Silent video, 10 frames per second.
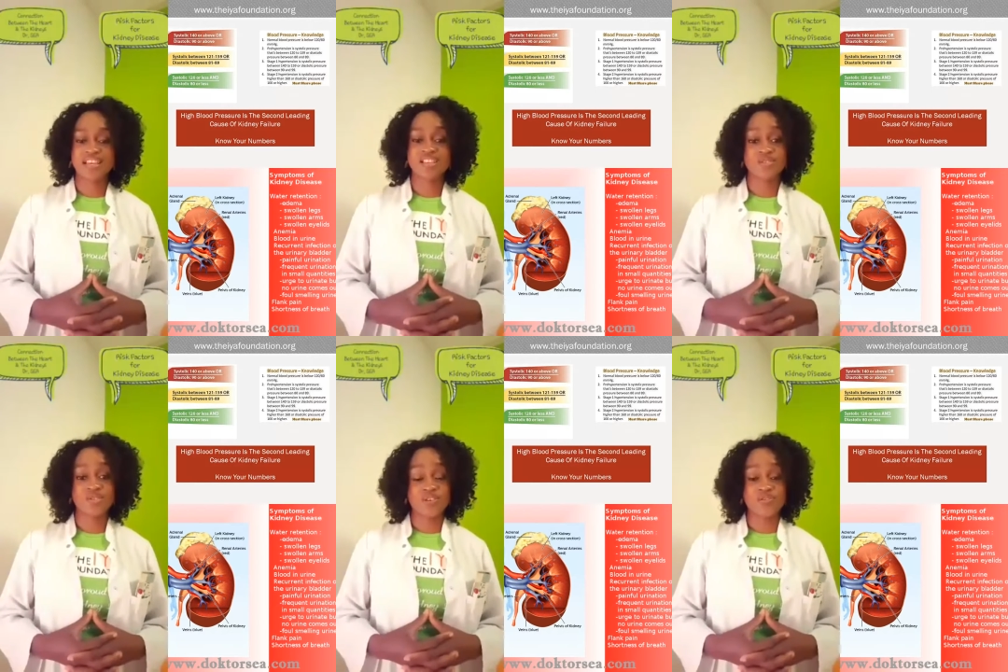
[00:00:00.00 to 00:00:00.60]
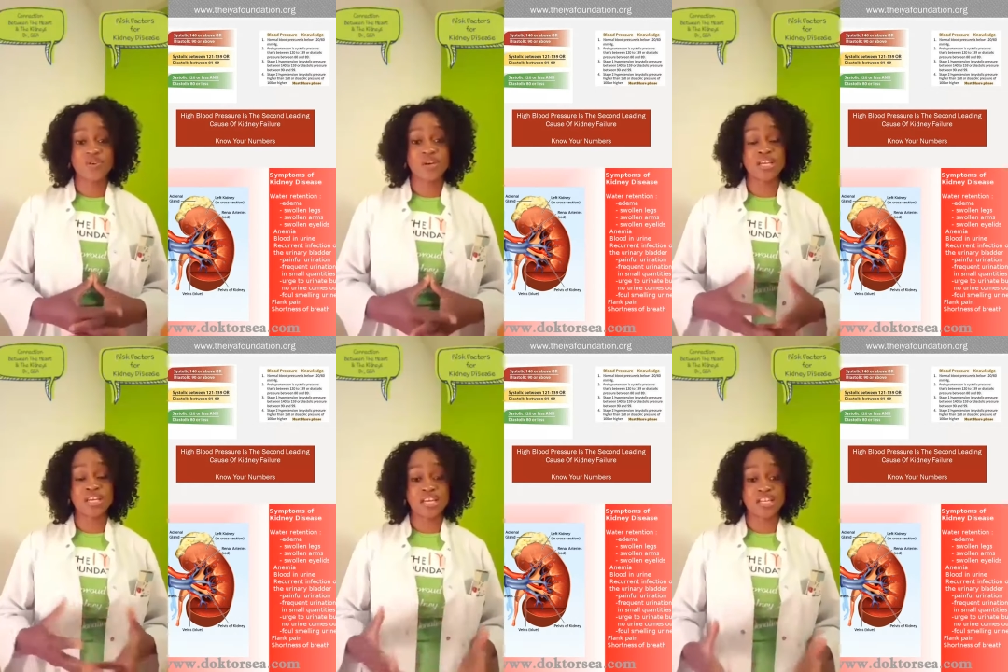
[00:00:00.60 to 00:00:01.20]
So if you are
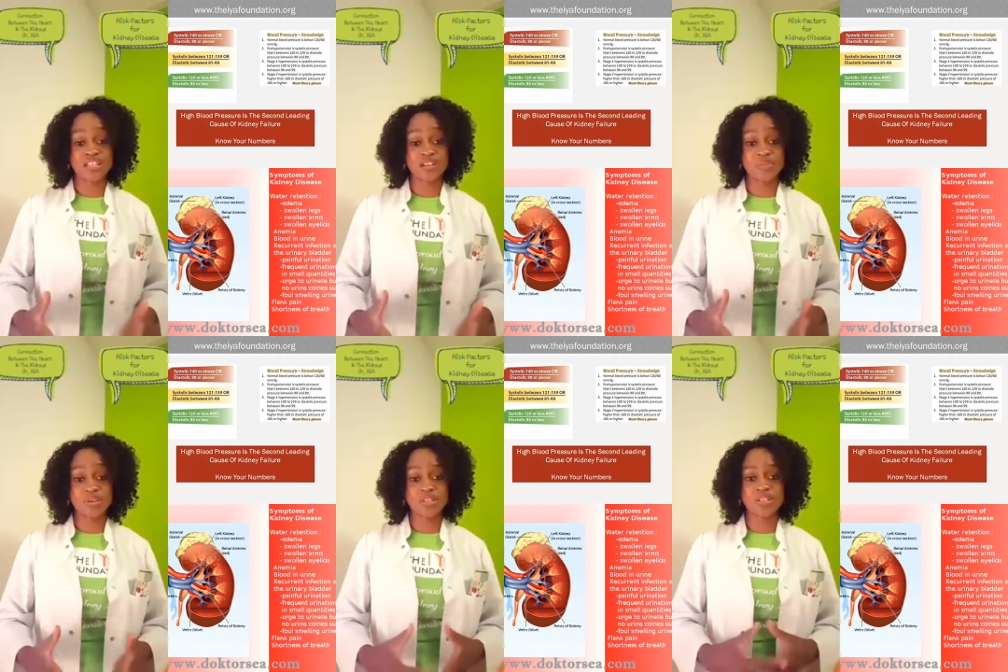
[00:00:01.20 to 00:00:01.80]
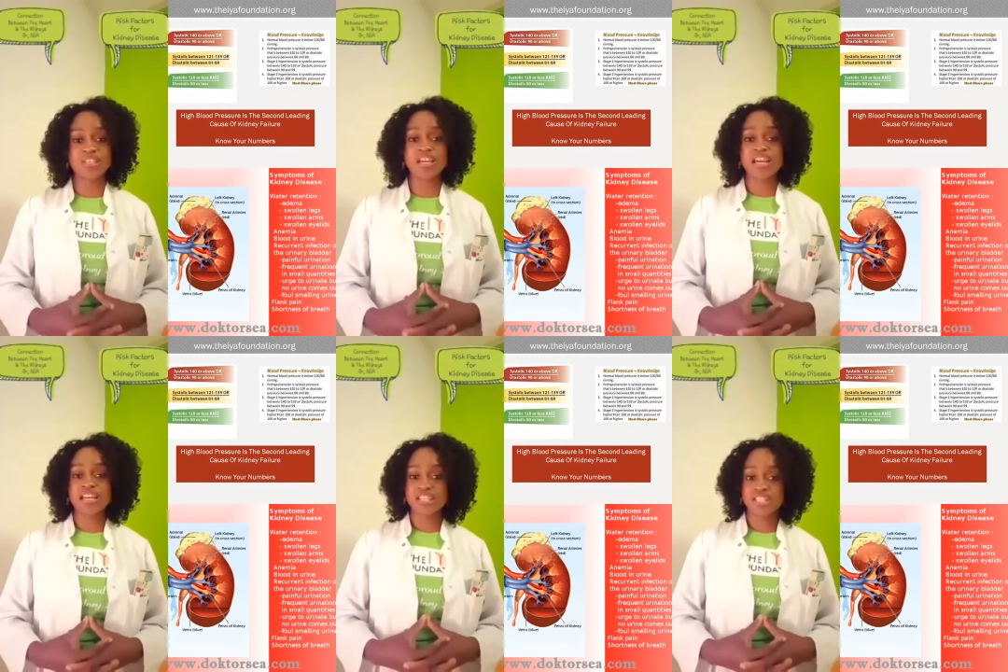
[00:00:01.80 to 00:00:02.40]
a cardiac patient,
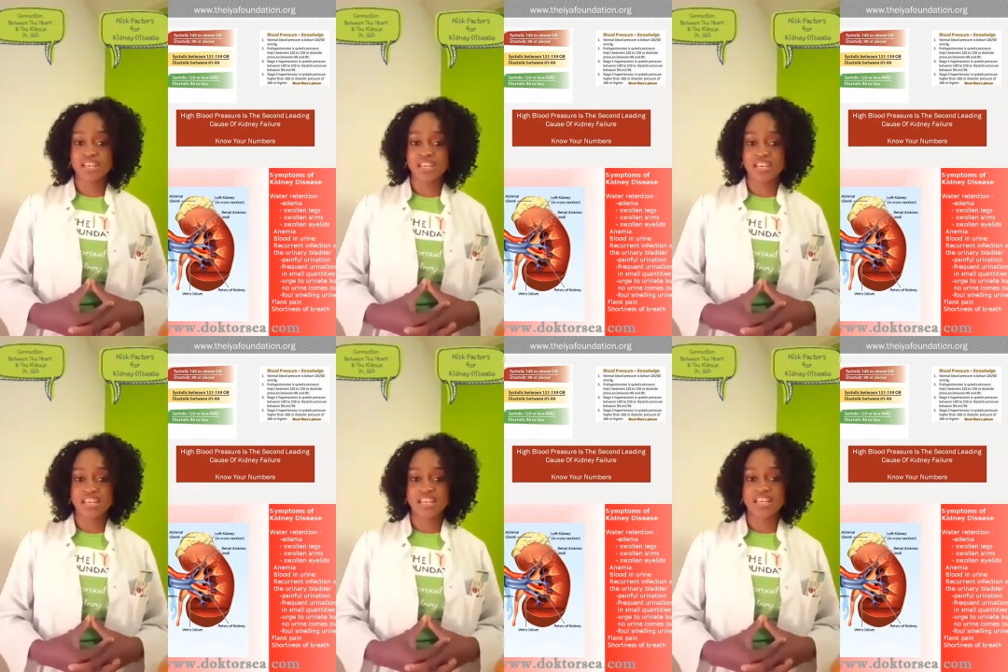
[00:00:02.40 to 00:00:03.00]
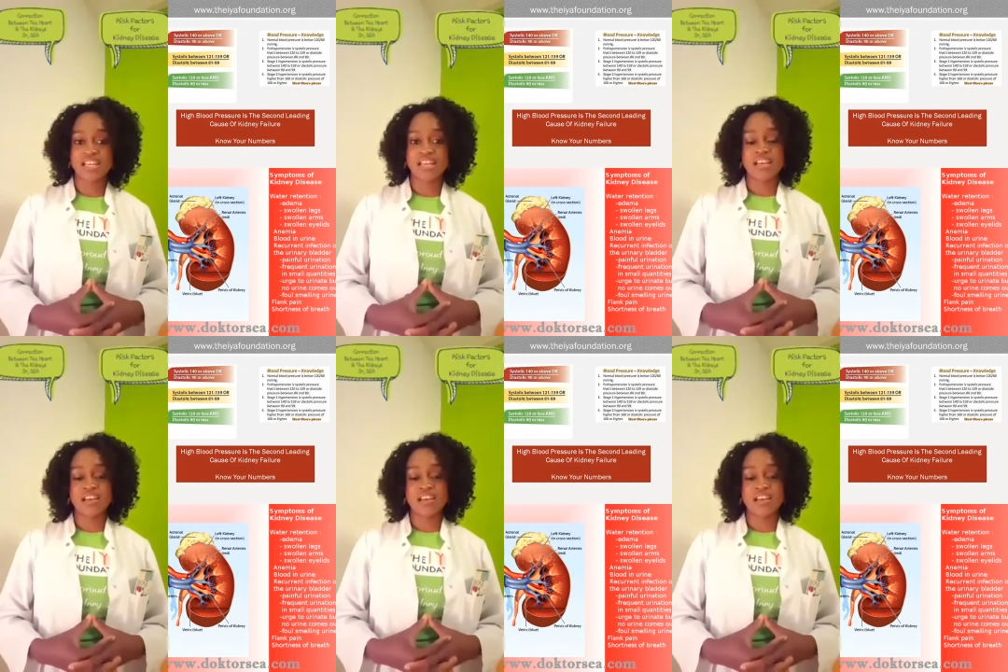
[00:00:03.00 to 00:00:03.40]
check in